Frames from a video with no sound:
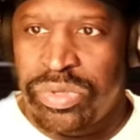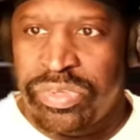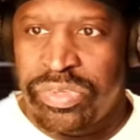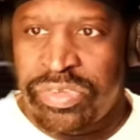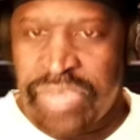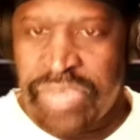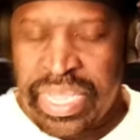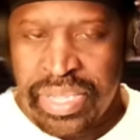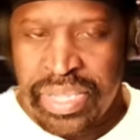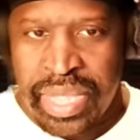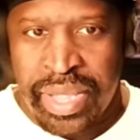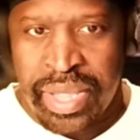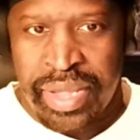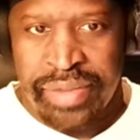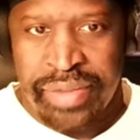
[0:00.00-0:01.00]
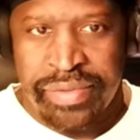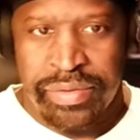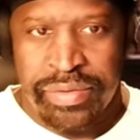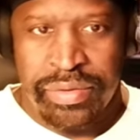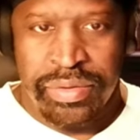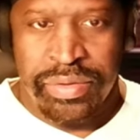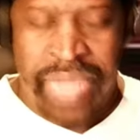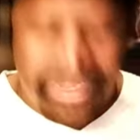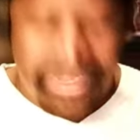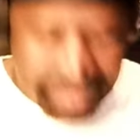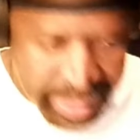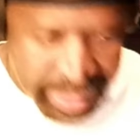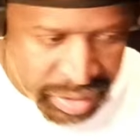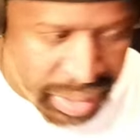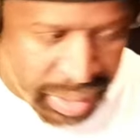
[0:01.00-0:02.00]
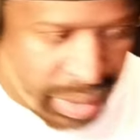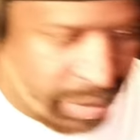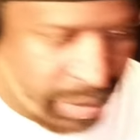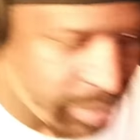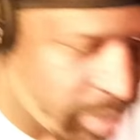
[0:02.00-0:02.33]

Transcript: Snake Eyes, not Snake Eyes.